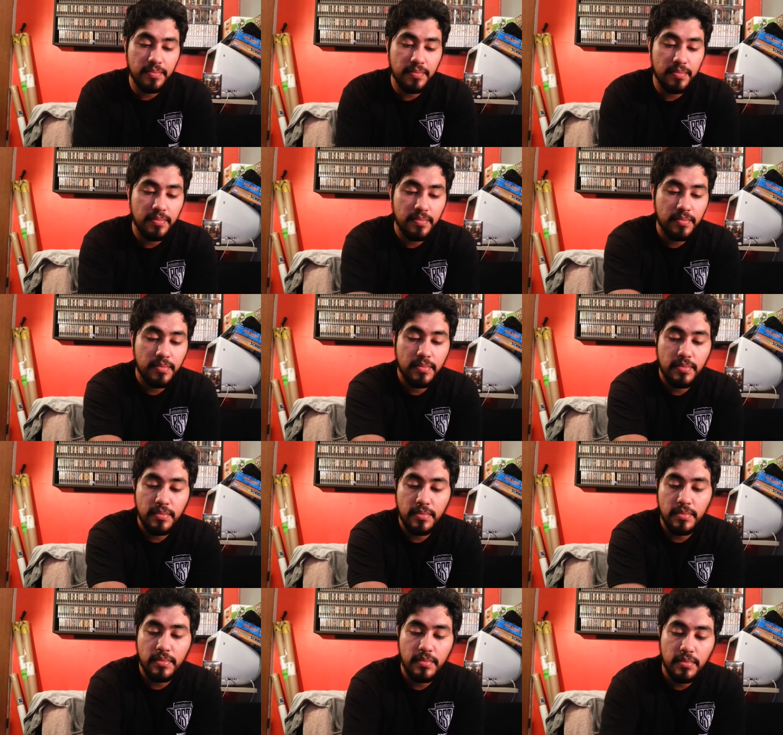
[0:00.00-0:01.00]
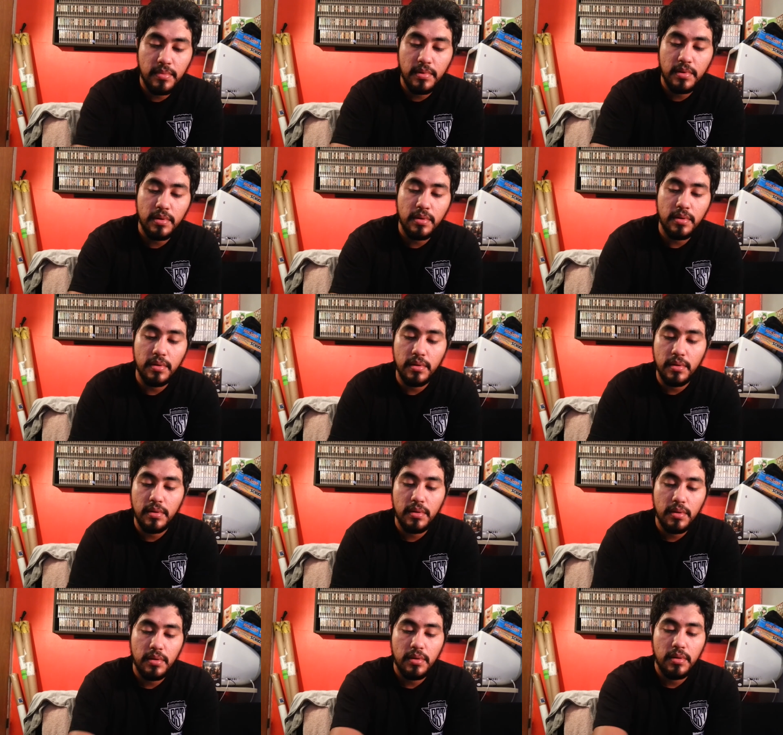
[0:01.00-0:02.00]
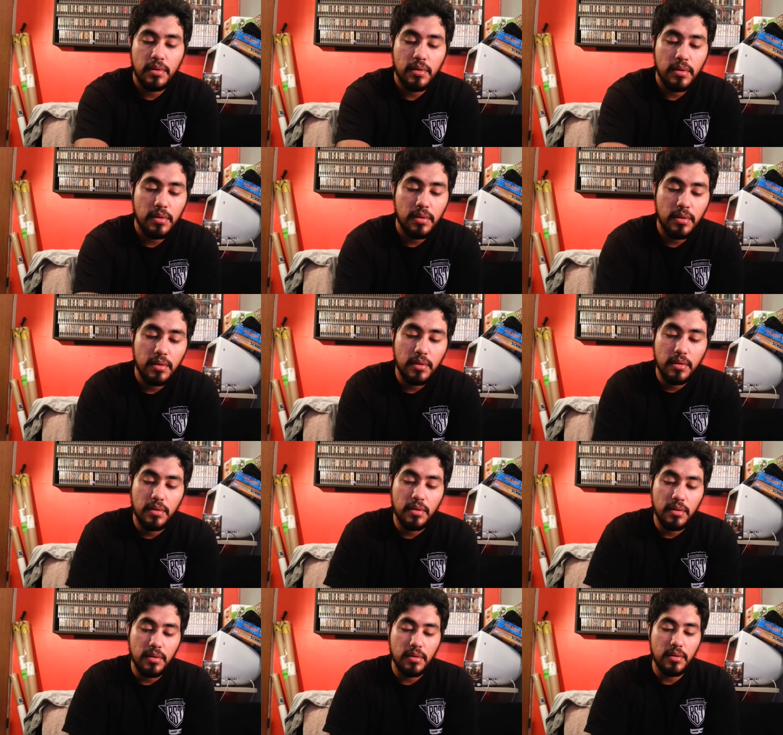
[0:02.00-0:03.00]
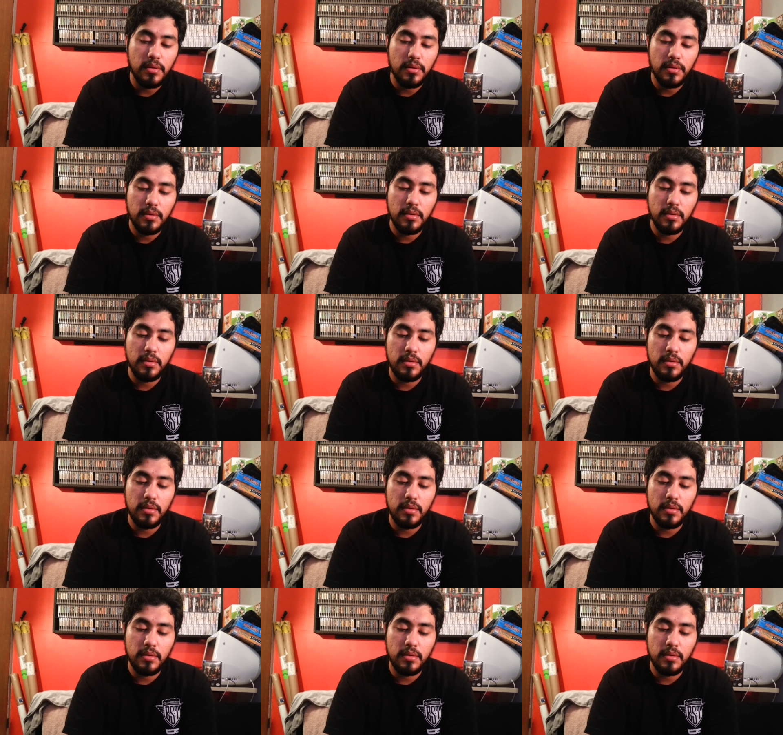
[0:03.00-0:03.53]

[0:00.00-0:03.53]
[no speech]